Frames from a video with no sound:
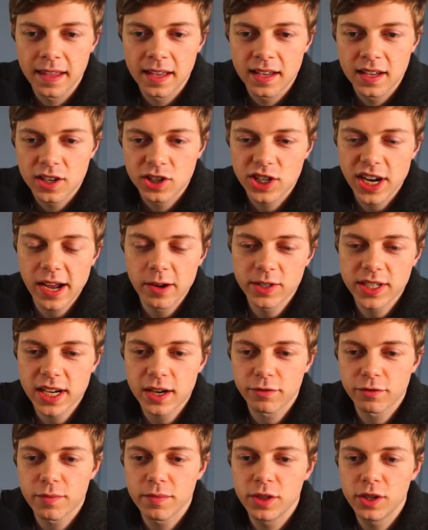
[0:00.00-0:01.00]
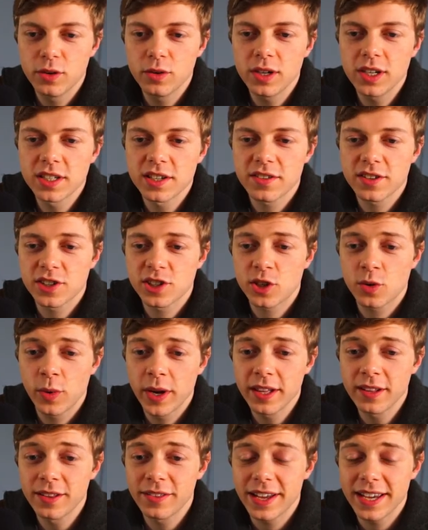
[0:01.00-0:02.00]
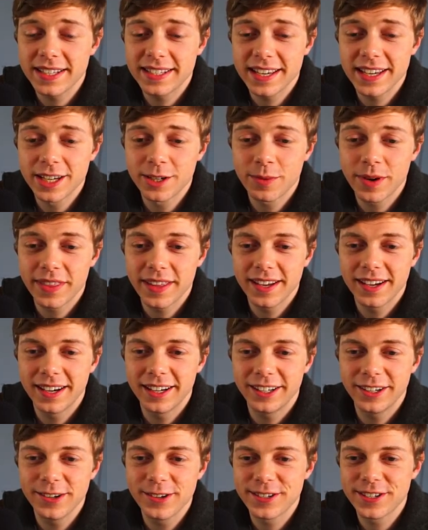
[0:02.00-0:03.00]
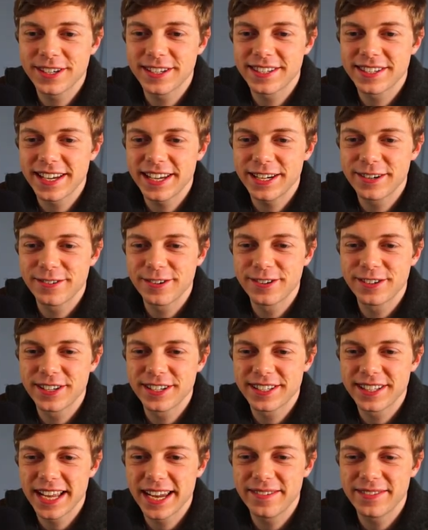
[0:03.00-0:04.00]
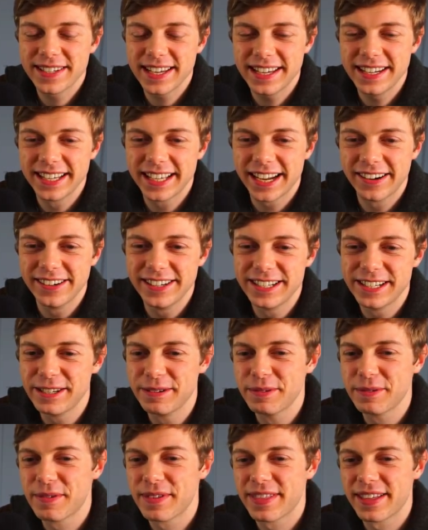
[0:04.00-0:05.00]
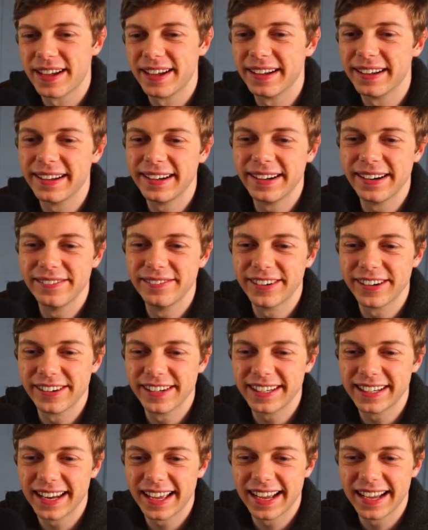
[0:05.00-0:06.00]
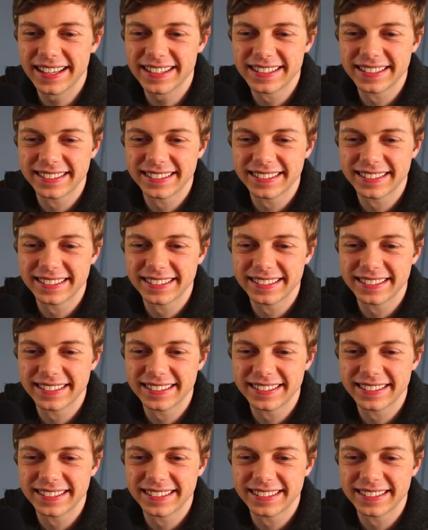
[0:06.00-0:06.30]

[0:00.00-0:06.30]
Shout out from Nuna to the squeal they did when they heard Lucien say Narusa's name to Inigo in Doomswithar. I'm very glad.